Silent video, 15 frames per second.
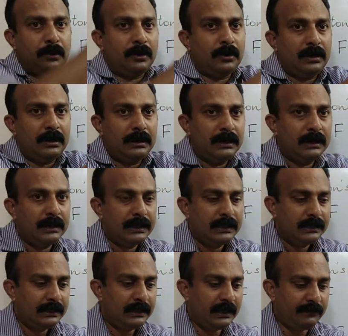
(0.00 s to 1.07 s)
ball,
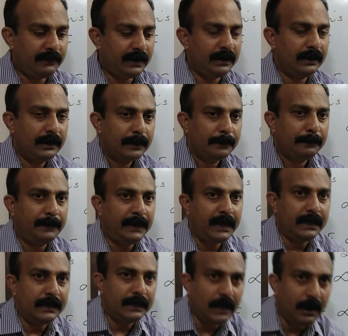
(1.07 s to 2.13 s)
they will
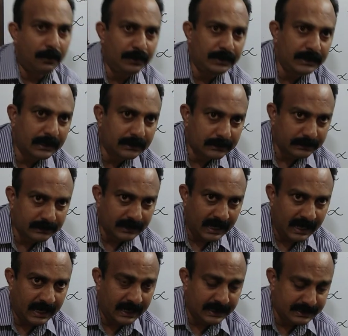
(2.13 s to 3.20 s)
bring down the
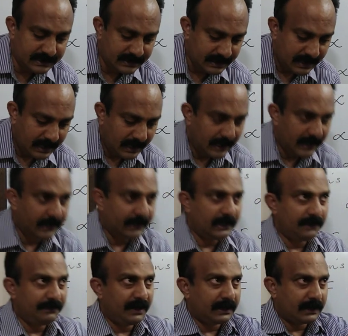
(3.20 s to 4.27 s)
hands and
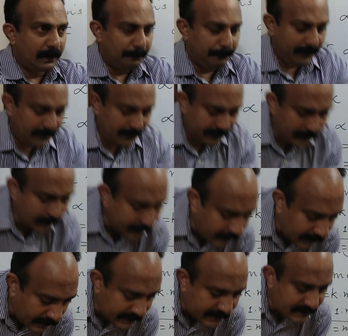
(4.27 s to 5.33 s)
they will complete the
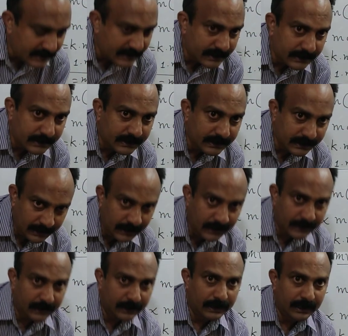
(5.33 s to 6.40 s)
catch
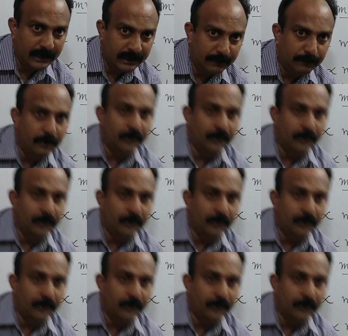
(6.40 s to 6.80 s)
here at the